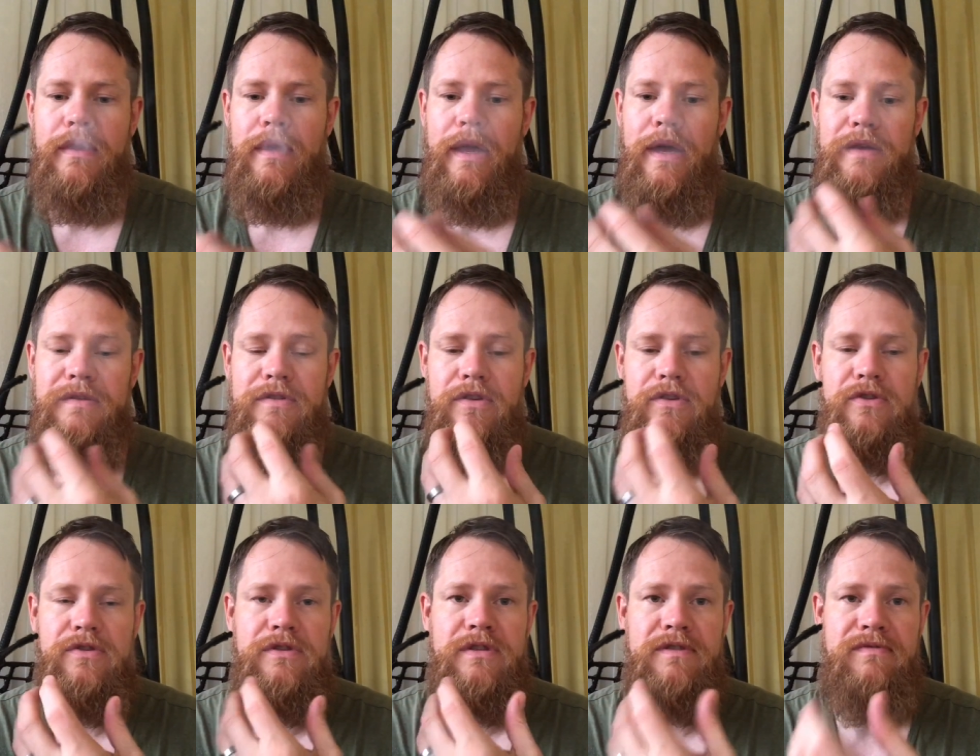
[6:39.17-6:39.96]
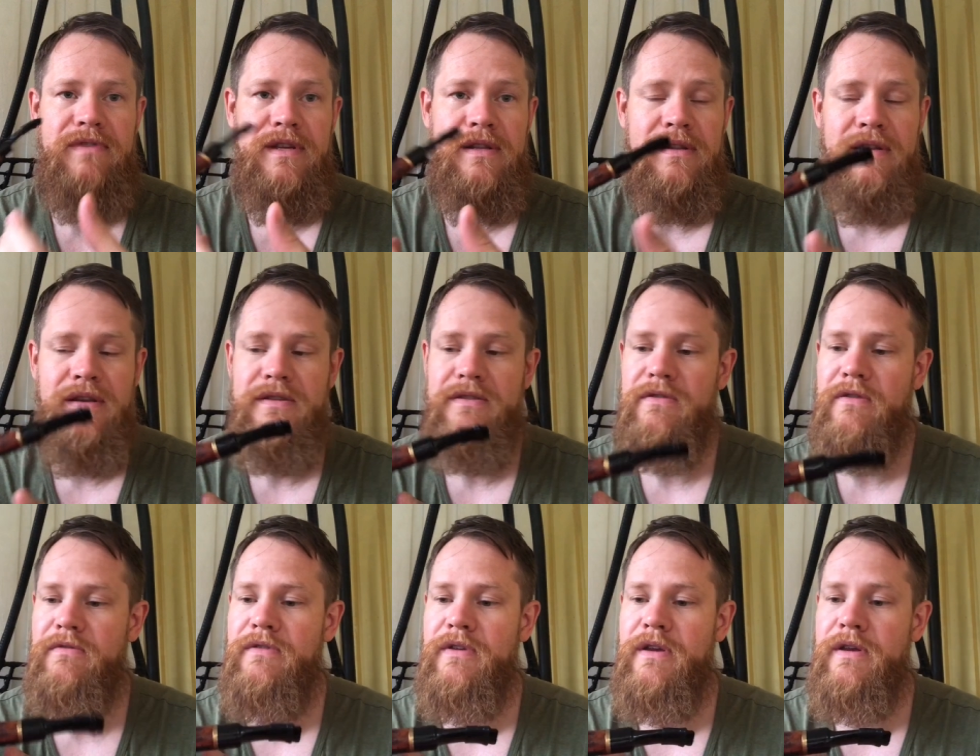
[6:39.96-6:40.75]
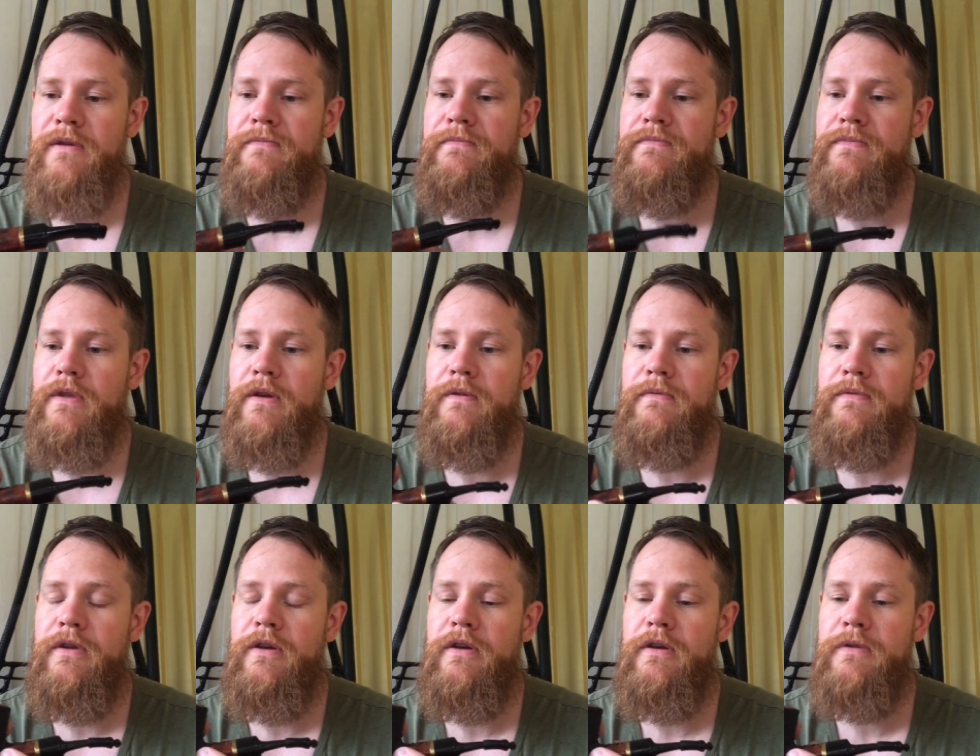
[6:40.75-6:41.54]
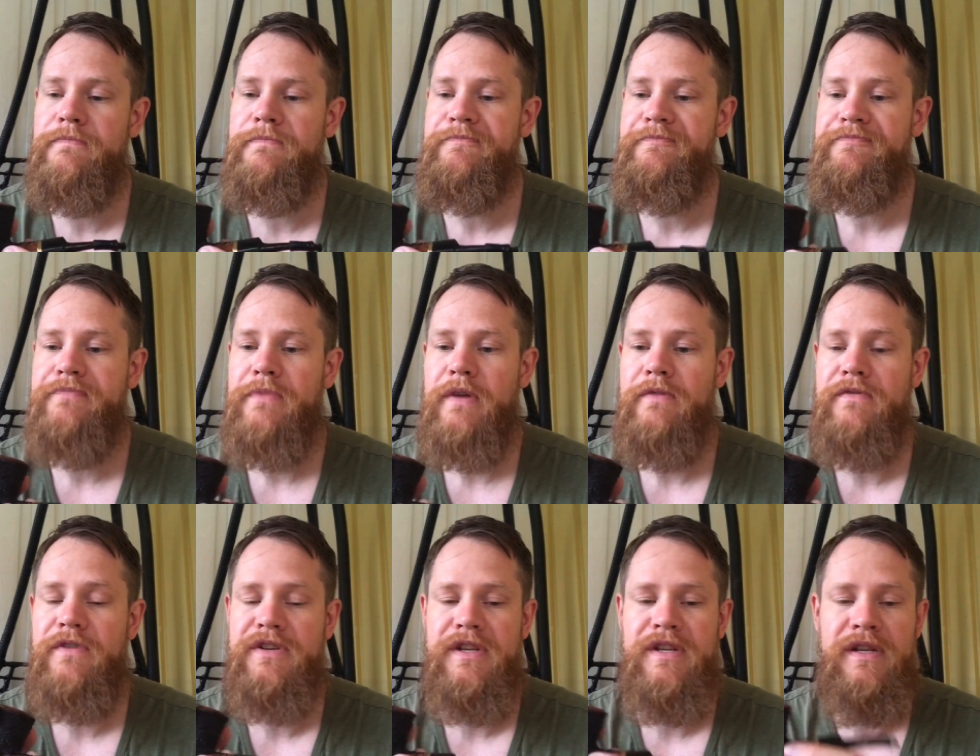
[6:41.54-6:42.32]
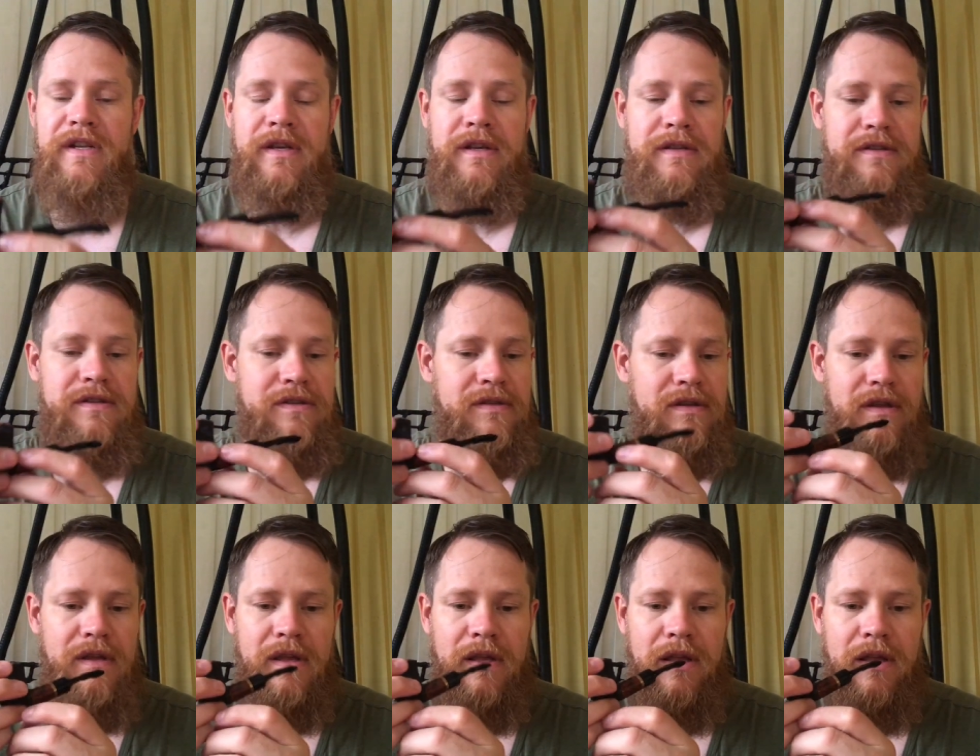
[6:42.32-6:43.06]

It has a good sweetness of the Virginias.